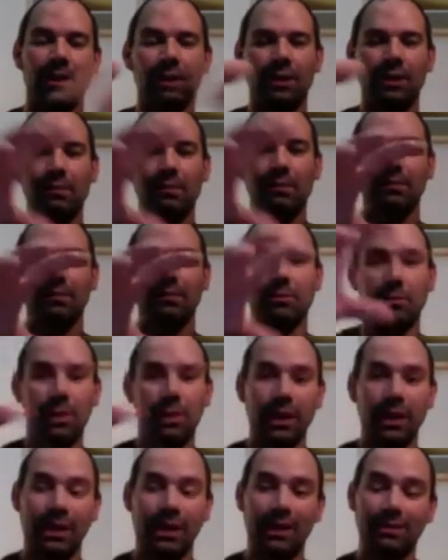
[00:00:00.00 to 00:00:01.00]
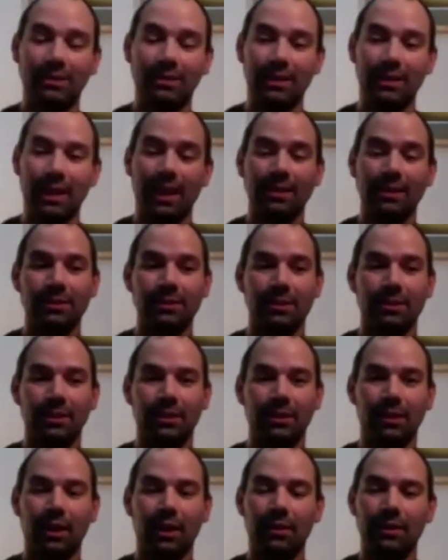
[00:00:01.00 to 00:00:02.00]
So maybe you put it in a set.
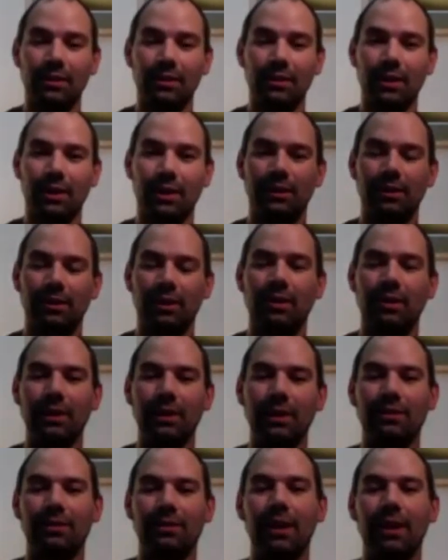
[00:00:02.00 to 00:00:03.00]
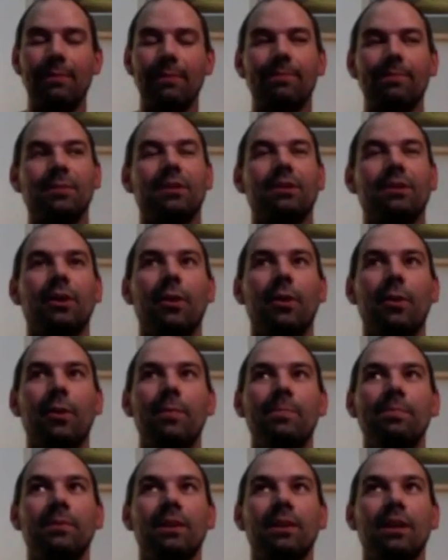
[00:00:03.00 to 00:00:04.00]
It's already in a set.
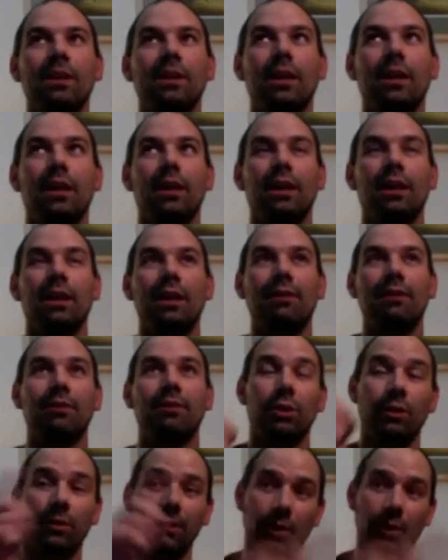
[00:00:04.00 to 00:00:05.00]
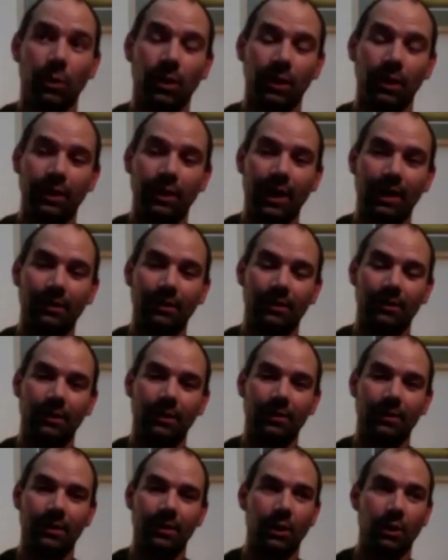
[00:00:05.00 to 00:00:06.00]
So if you go to the
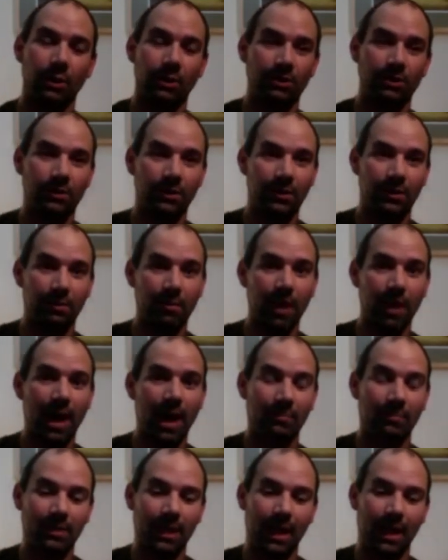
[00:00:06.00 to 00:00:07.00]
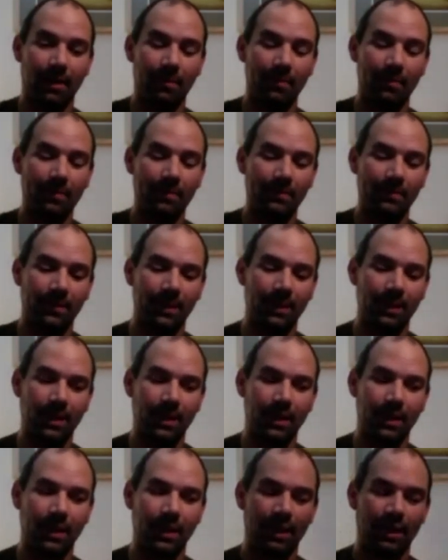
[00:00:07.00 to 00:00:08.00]
organizer, then go to the map tab,
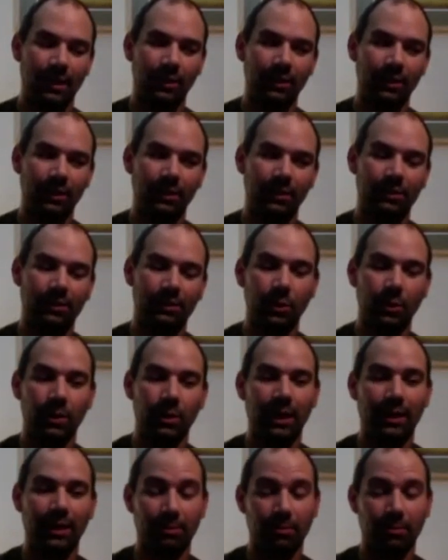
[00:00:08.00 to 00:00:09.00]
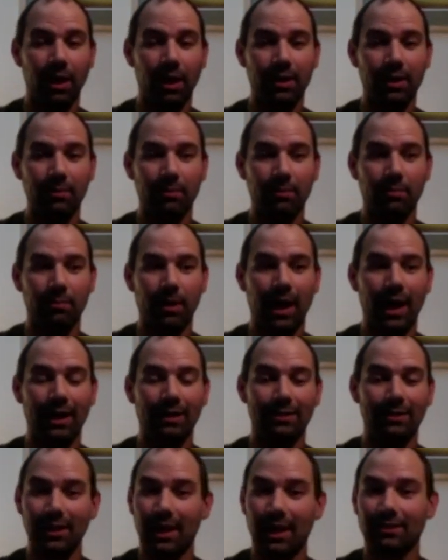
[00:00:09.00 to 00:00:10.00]
you can sort at the bottom
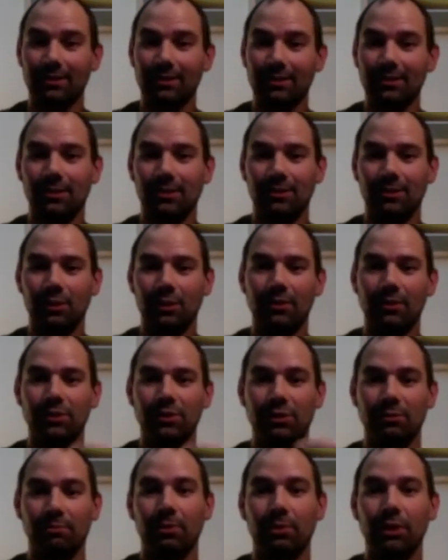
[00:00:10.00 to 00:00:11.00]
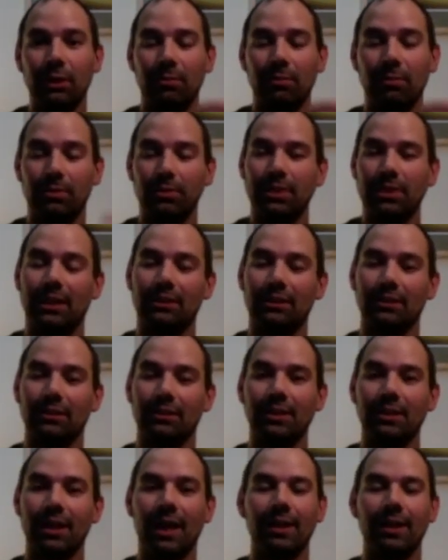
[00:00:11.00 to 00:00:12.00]
by sets. You just pull up a particular
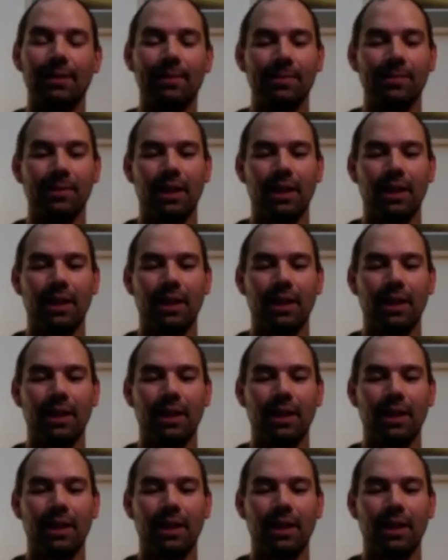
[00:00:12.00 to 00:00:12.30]
set.